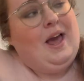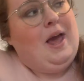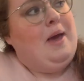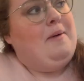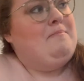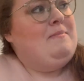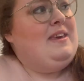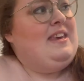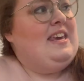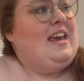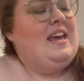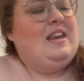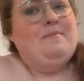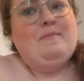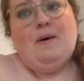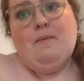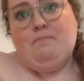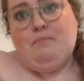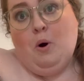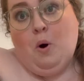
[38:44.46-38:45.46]
me getting a
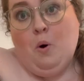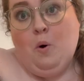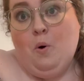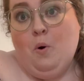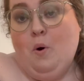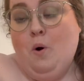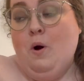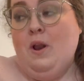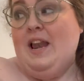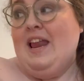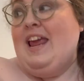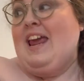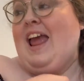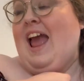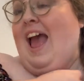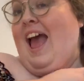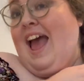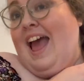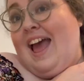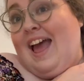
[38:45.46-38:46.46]
bit poorly,
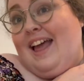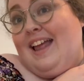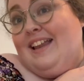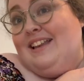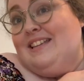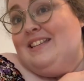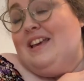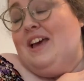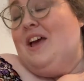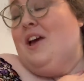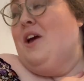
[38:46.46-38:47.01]
and